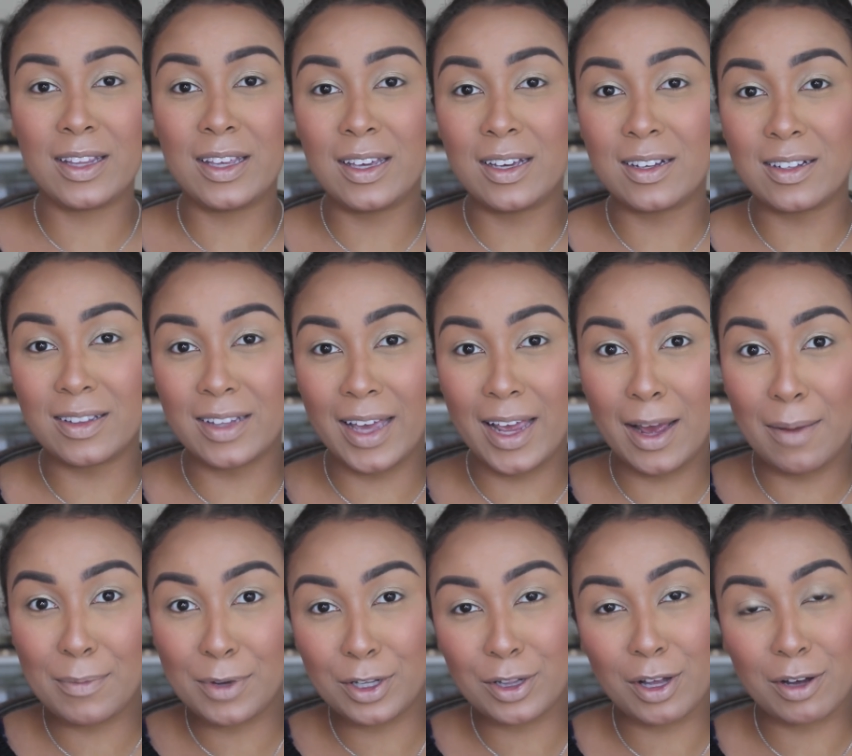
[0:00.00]
The
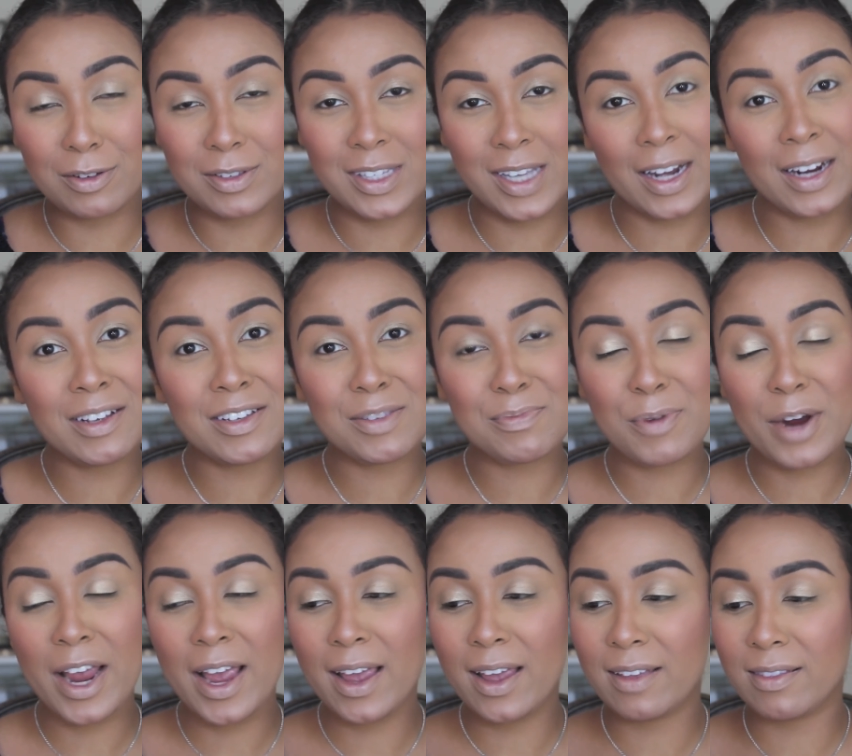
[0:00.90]
Glam Glow Setting
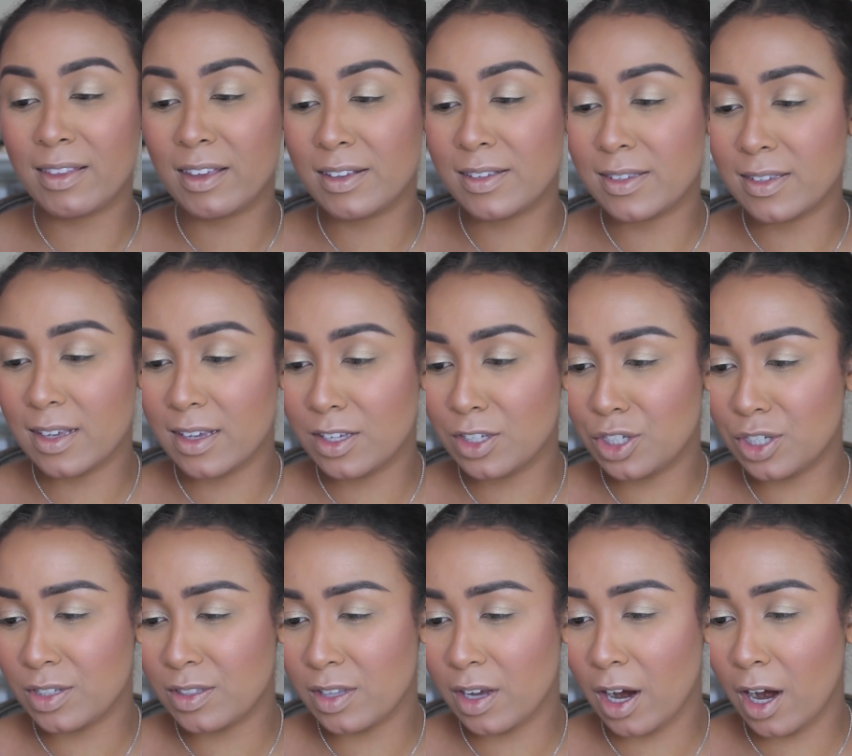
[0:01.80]
Spray. This is
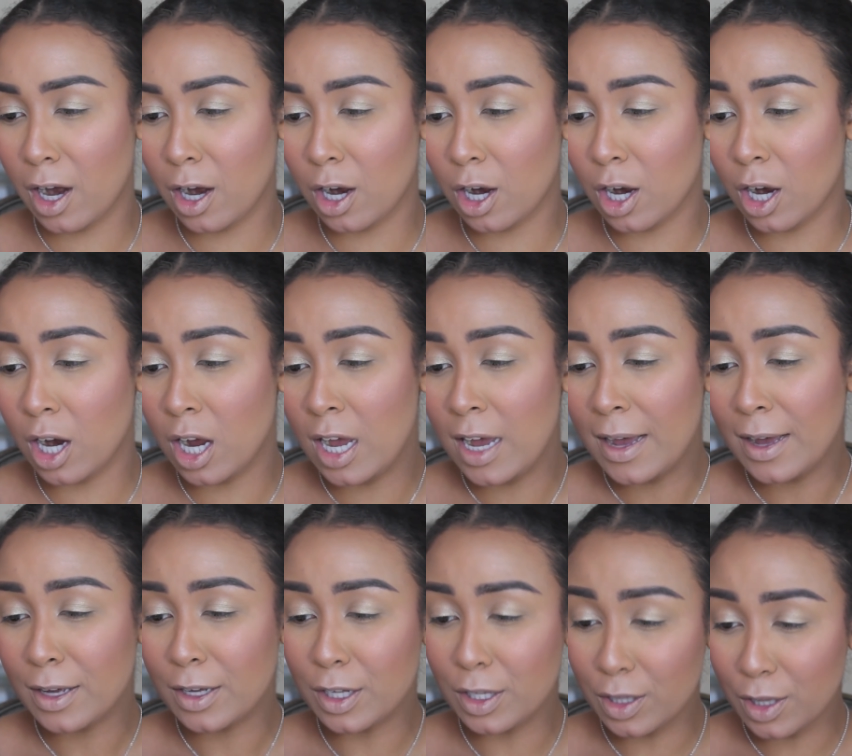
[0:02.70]
just their
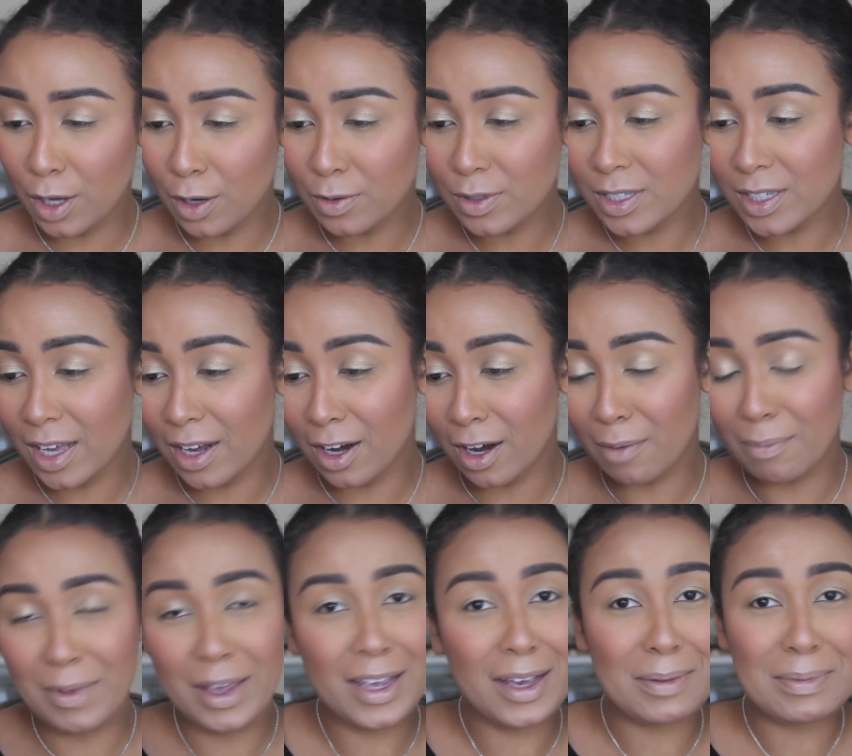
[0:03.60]
Glow
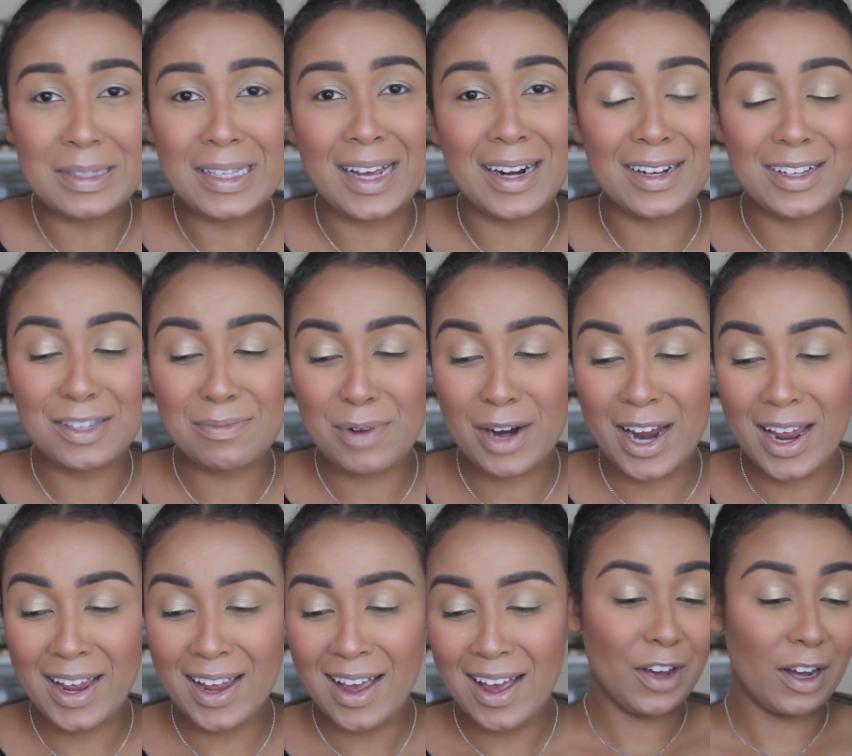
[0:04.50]
Setter Makeup Setting
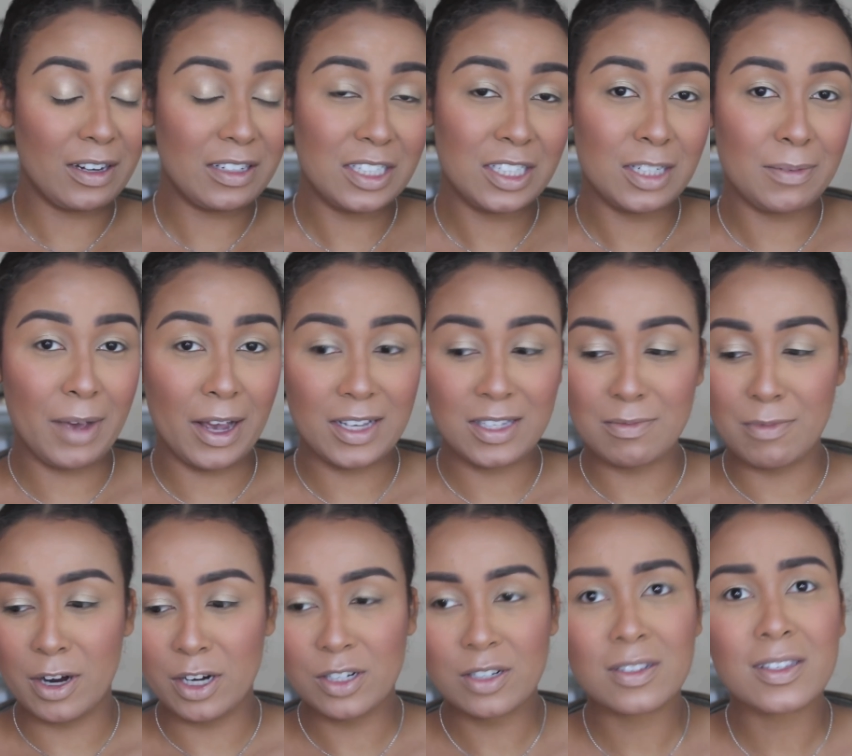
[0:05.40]
Spray. Found at TJ Maxx
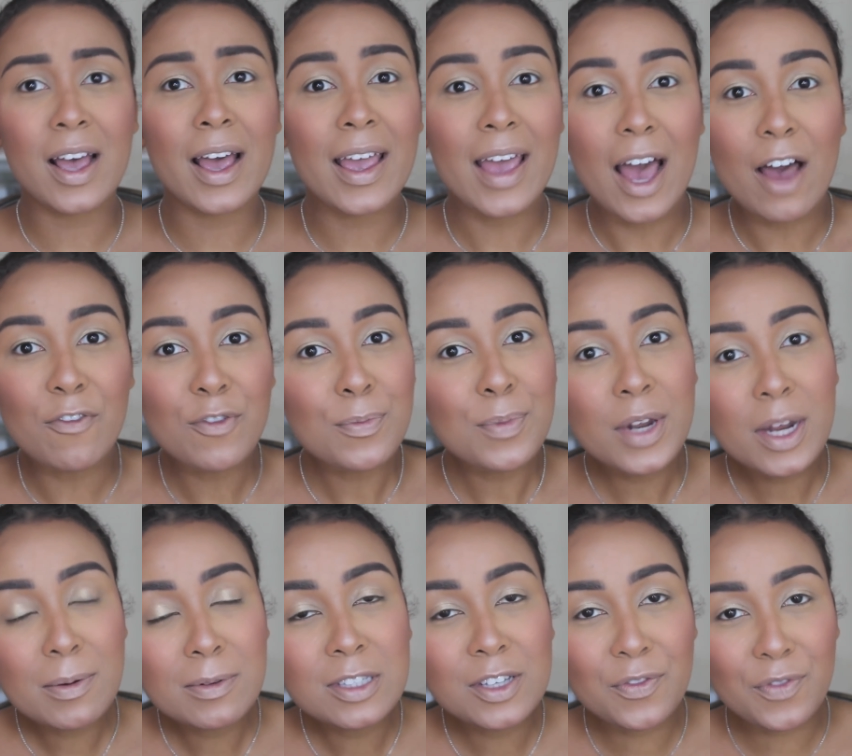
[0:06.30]
and Marshalls. I haven't
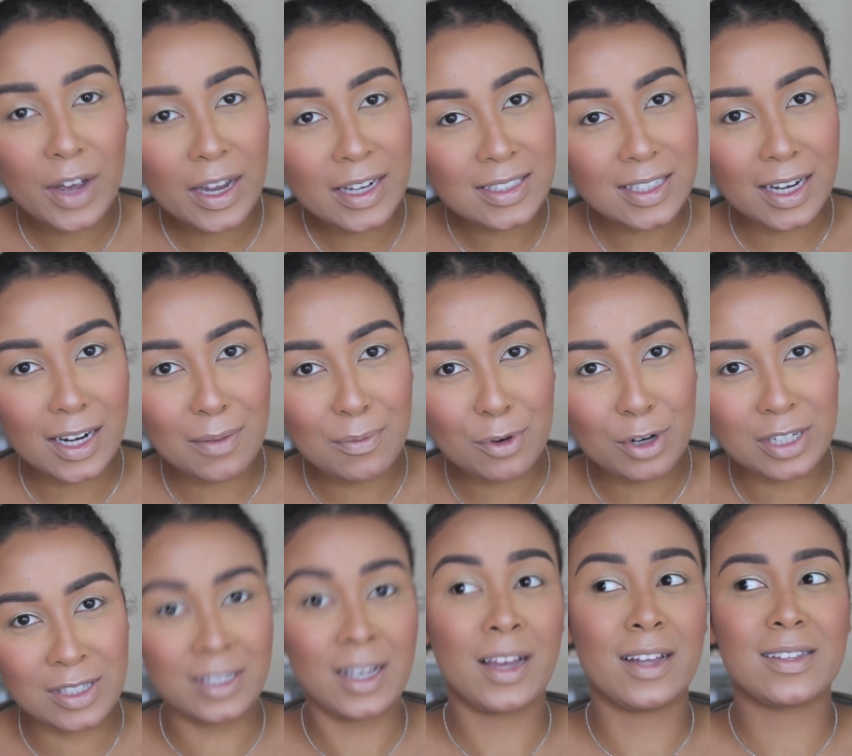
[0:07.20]
been able to find any
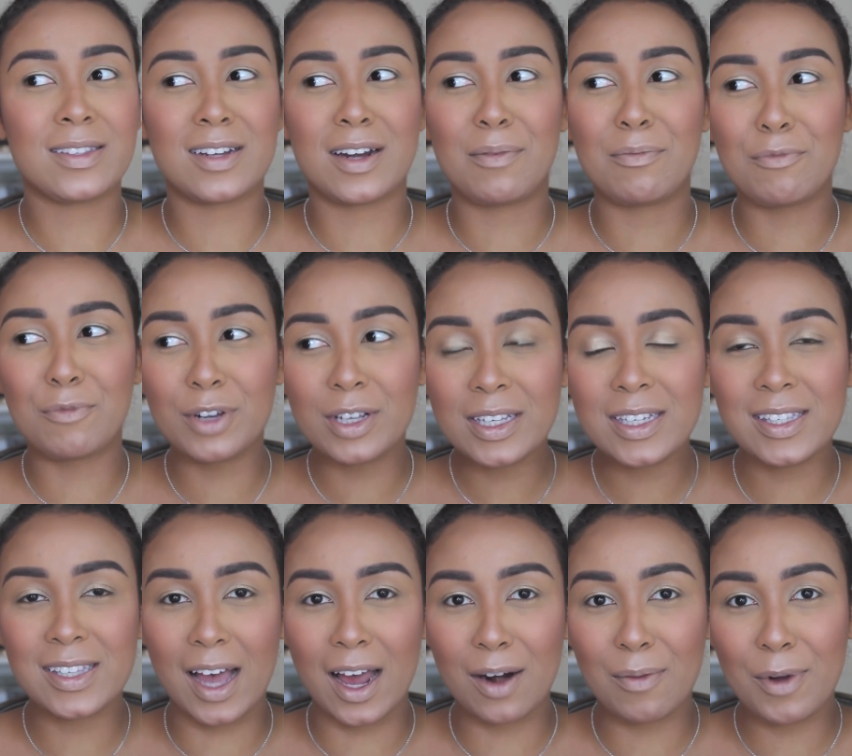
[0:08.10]
more scents and I'm really
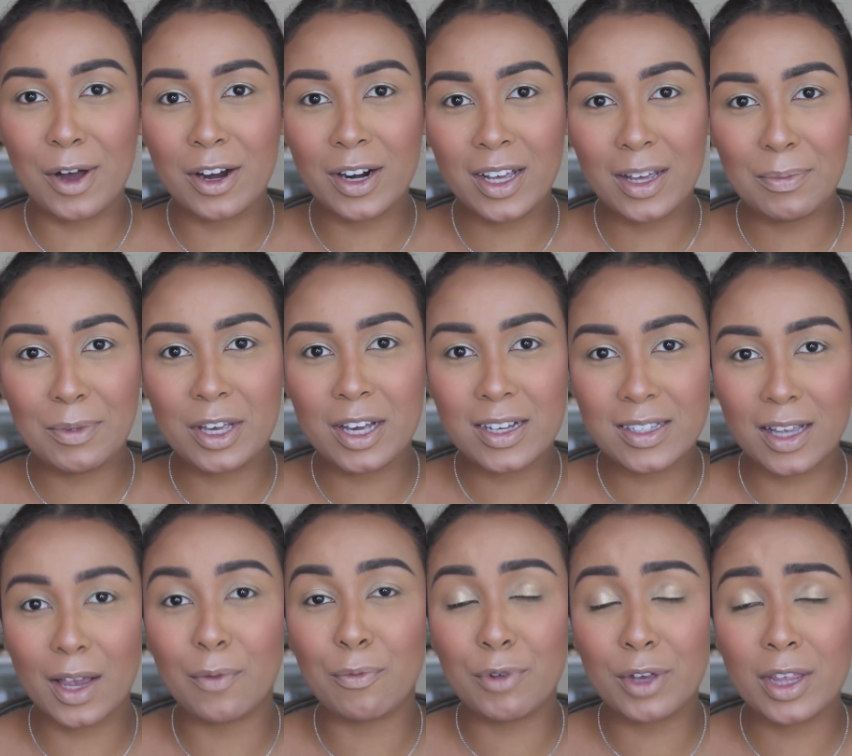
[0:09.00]
sad about it
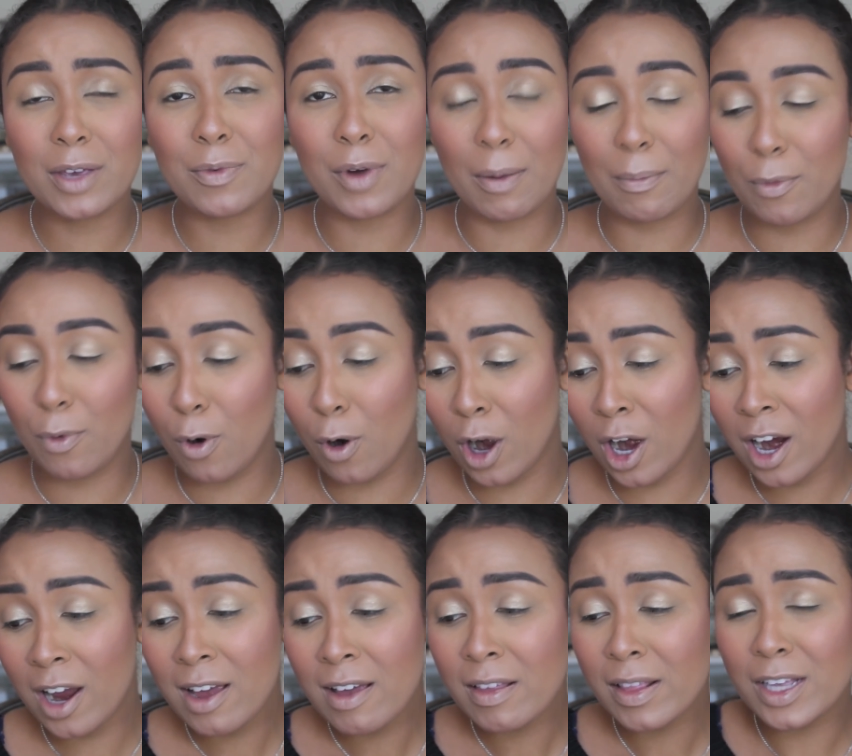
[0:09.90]
because I really want
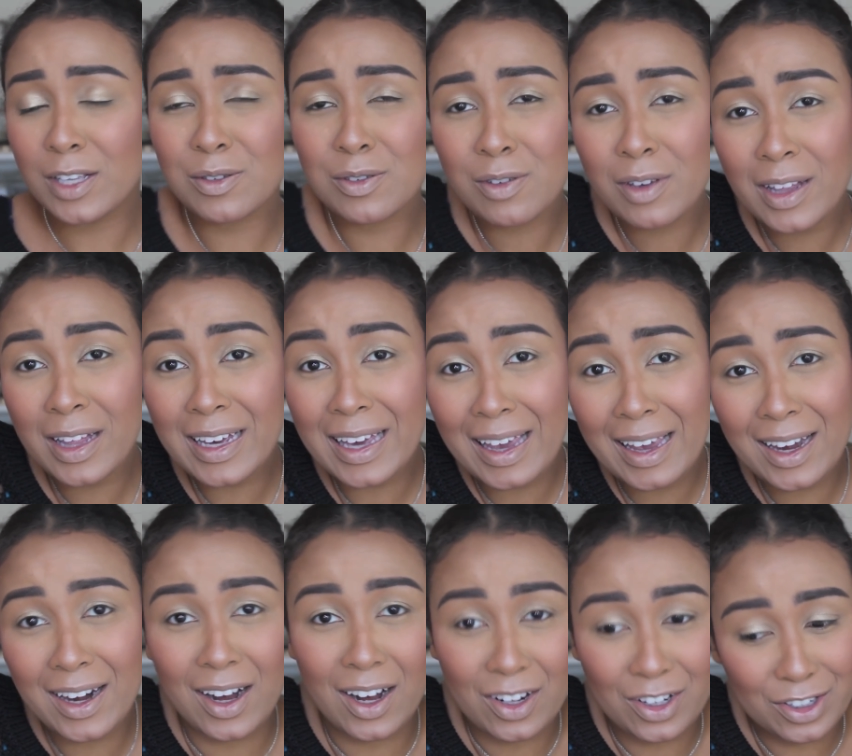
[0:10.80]
more. This was only like
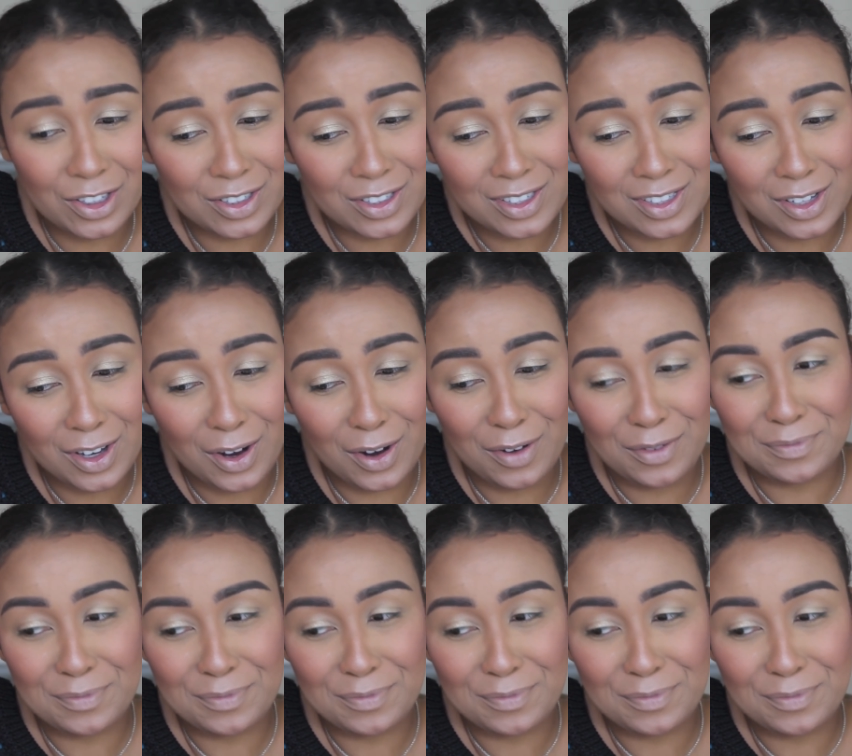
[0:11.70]
$8, so.